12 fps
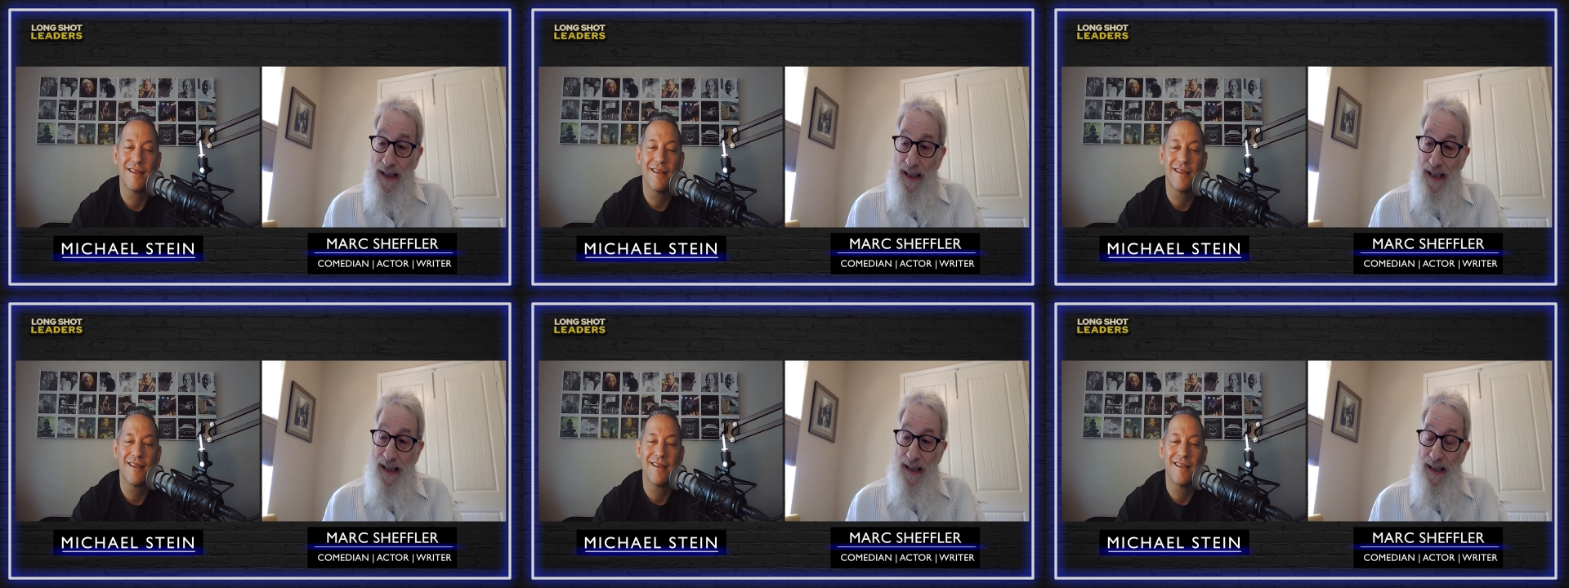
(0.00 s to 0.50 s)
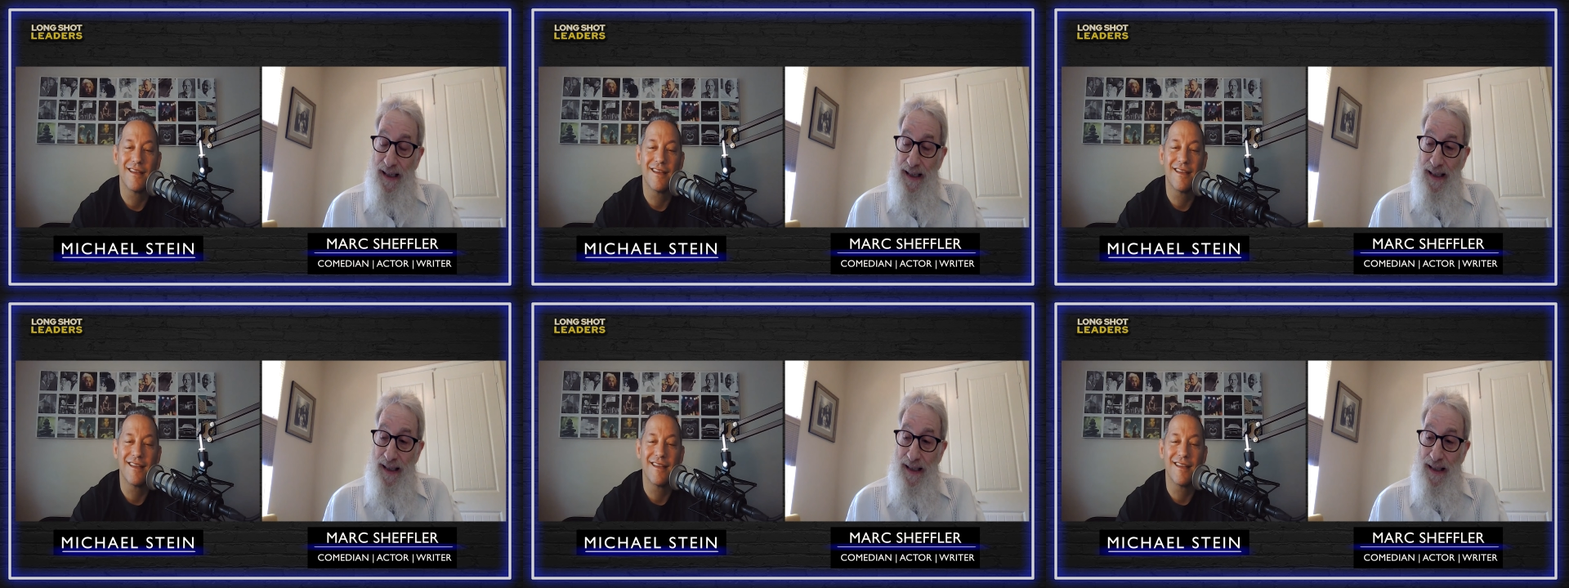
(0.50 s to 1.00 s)

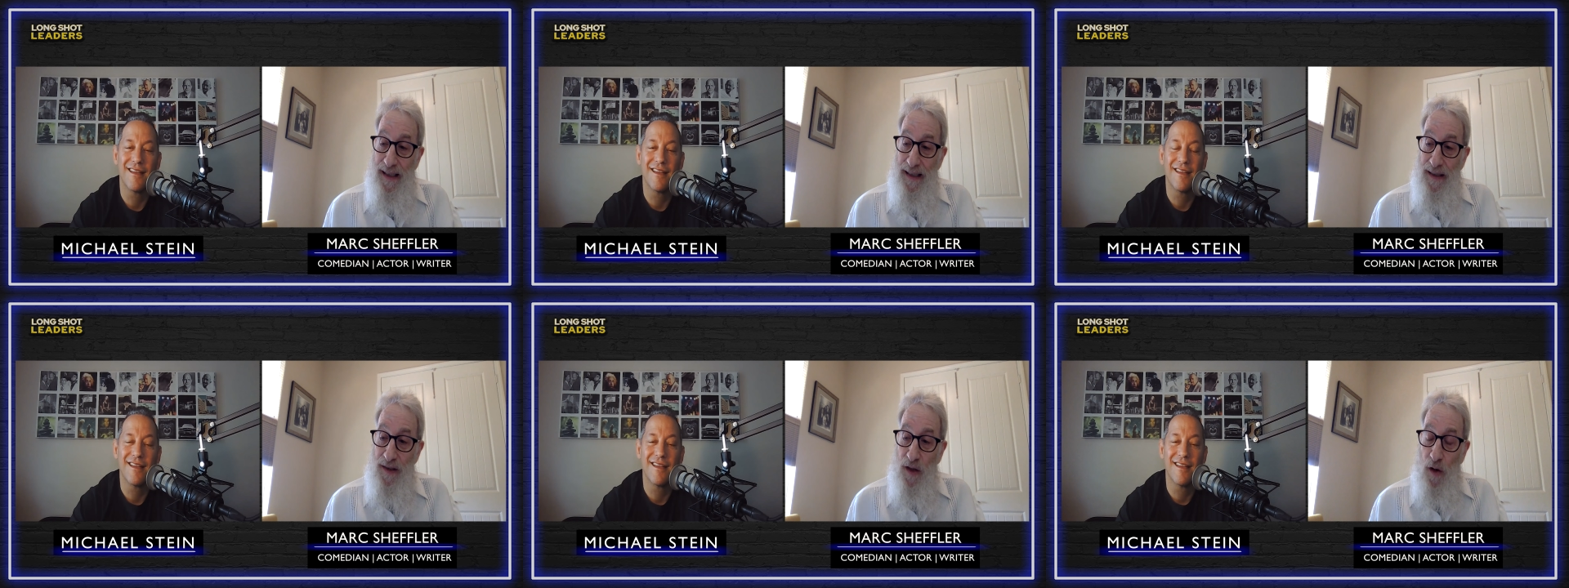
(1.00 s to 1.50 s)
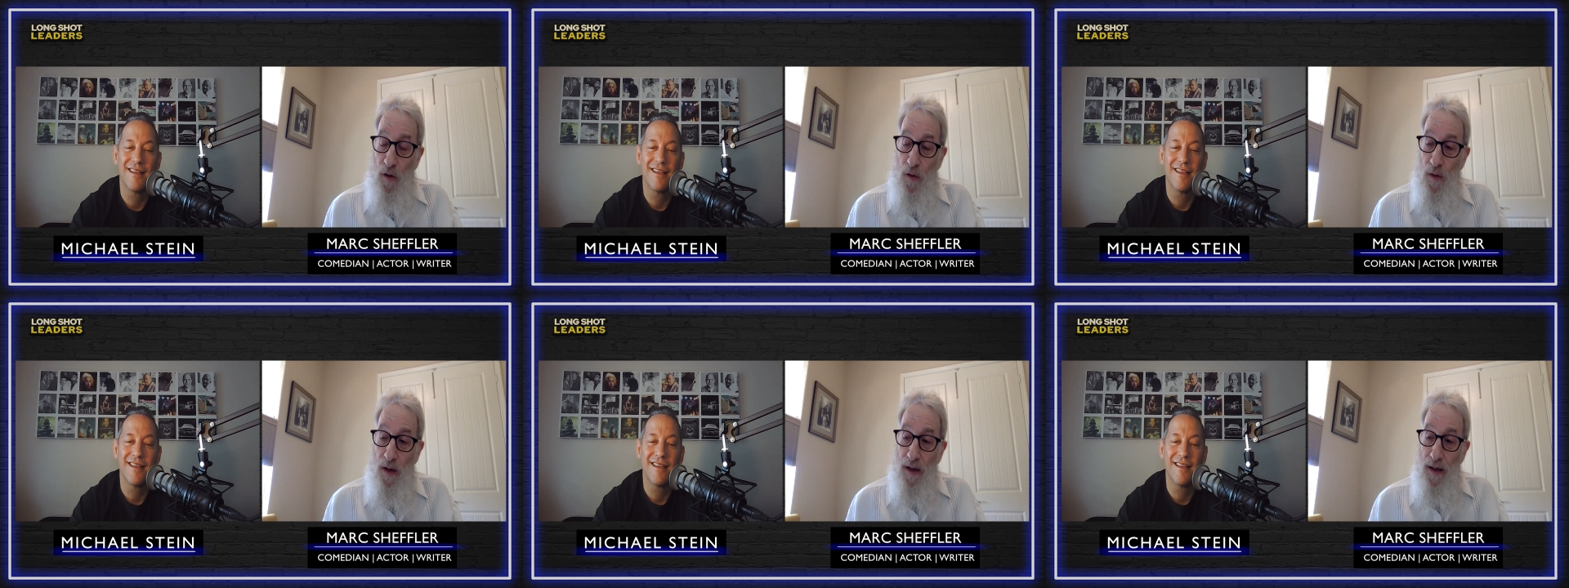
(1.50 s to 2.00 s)
Speaker 1: Uh, so